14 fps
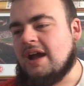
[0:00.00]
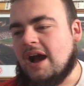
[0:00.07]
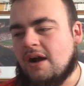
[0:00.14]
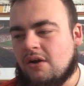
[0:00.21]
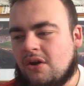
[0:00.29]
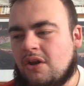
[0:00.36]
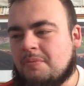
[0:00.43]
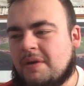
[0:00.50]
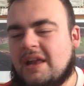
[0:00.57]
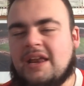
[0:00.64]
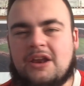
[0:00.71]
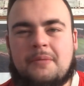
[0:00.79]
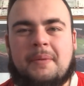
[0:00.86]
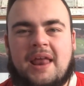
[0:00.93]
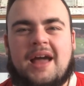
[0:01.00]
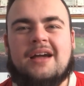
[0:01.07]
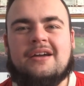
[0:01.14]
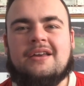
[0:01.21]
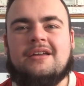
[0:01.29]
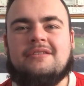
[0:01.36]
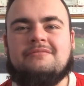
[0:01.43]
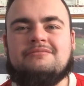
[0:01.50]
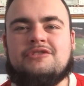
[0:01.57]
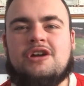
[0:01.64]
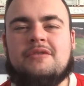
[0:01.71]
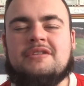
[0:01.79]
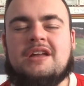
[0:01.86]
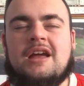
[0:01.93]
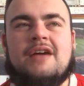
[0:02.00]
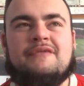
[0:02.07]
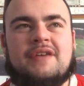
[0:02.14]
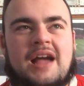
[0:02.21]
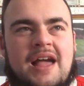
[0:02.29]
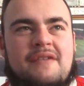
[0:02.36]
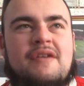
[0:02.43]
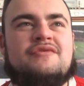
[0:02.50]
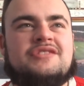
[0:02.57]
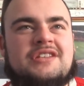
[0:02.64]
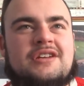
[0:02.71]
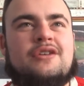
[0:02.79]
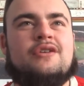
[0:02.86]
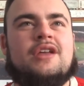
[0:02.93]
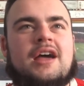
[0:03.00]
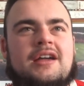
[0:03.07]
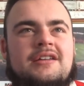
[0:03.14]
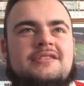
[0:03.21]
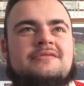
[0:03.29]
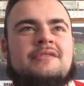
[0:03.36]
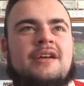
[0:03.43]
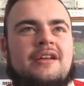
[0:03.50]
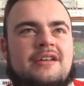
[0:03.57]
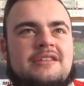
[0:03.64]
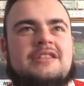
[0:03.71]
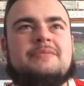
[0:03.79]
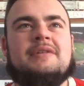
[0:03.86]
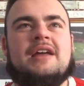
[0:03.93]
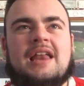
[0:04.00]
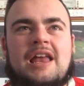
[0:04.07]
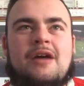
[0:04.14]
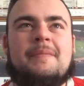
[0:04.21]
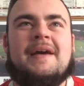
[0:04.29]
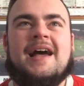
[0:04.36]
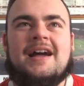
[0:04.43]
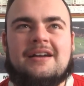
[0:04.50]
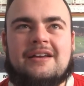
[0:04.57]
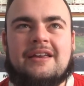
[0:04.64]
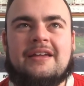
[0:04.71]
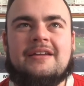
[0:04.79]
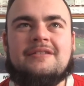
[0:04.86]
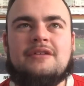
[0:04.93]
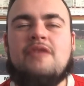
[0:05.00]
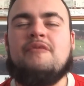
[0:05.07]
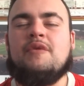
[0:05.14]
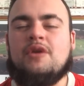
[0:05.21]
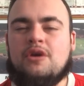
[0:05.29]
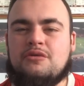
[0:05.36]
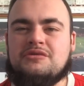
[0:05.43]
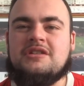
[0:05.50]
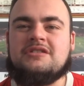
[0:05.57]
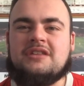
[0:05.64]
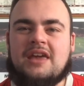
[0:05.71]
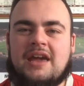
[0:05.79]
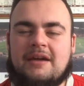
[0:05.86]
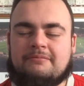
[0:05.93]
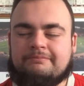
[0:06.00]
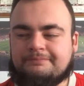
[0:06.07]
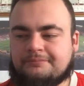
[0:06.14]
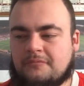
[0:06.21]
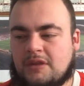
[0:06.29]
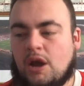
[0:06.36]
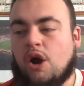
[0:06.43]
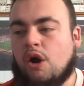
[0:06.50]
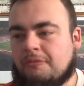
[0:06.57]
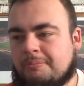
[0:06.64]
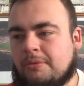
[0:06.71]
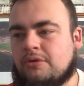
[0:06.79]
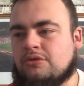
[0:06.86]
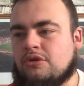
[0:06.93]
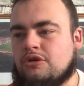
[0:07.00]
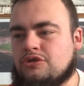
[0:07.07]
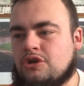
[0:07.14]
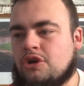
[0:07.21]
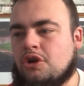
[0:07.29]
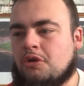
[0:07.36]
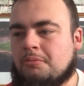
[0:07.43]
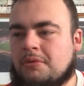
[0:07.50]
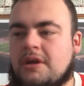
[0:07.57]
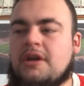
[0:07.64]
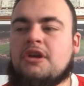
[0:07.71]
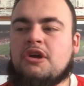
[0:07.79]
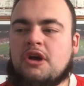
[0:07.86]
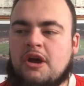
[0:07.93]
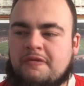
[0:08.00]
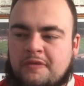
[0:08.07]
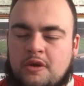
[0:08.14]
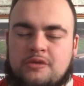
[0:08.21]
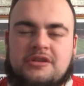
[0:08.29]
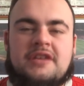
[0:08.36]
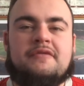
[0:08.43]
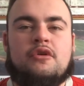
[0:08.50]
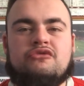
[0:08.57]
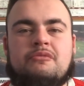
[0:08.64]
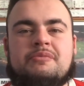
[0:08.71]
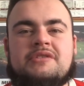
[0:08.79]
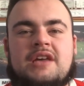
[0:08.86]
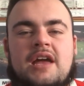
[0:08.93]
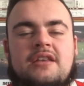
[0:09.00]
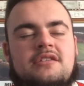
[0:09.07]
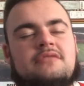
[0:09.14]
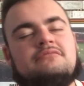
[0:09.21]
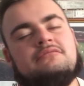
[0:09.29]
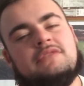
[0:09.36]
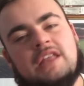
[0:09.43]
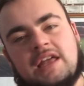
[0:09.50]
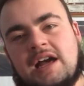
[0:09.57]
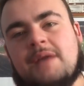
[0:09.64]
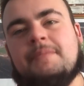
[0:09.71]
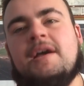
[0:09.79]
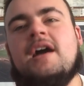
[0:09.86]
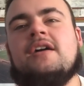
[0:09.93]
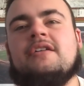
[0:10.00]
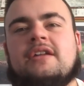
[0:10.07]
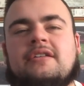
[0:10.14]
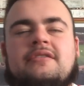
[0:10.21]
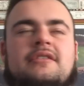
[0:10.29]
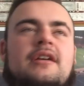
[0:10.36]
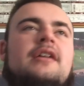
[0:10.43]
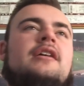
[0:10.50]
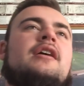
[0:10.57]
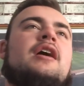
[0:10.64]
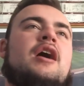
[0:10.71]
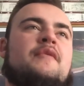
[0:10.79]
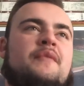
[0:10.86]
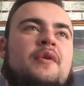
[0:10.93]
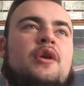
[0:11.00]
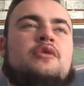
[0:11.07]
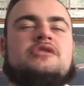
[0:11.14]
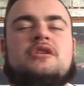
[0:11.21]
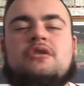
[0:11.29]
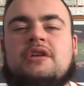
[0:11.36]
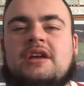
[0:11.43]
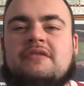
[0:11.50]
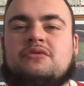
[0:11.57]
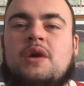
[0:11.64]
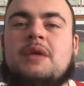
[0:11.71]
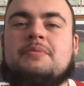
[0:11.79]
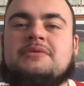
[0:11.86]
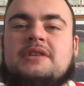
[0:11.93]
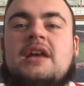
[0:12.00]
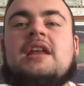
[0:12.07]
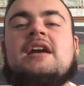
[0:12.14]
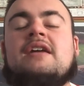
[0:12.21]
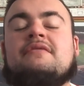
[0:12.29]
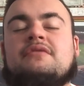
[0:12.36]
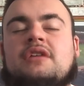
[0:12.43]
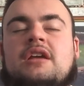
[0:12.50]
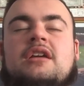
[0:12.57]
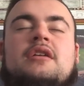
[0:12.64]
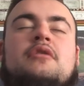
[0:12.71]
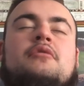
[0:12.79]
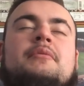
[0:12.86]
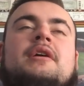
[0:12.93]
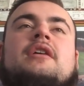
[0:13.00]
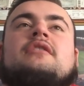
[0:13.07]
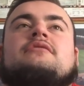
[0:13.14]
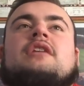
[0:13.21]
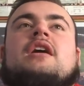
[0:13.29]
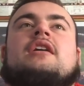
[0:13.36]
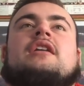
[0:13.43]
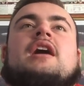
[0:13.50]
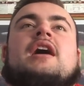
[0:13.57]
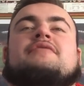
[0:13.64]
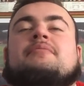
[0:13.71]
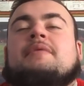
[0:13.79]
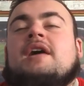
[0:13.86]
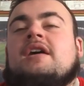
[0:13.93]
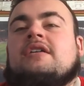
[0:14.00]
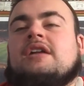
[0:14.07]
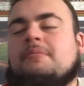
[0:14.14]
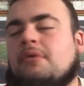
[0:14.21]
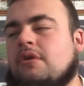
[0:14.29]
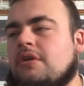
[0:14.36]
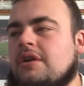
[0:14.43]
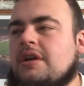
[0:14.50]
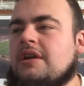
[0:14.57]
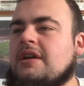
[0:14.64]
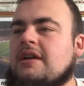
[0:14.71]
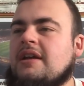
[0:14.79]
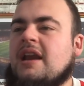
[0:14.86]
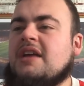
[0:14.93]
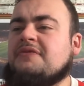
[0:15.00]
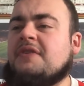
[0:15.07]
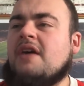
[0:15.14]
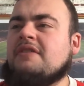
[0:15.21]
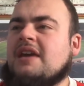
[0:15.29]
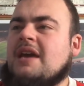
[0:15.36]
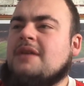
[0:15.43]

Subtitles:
I'm going to be a little bit angry. Do you know what I'm saying? I think I have everything go right to be a little bit angry if we lose this game. Or if brother don't turn up. If we lose to give 100%, then I can't be angry. If we lose, you only give 20%, you know what I mean? Then I have to be angry. But last 5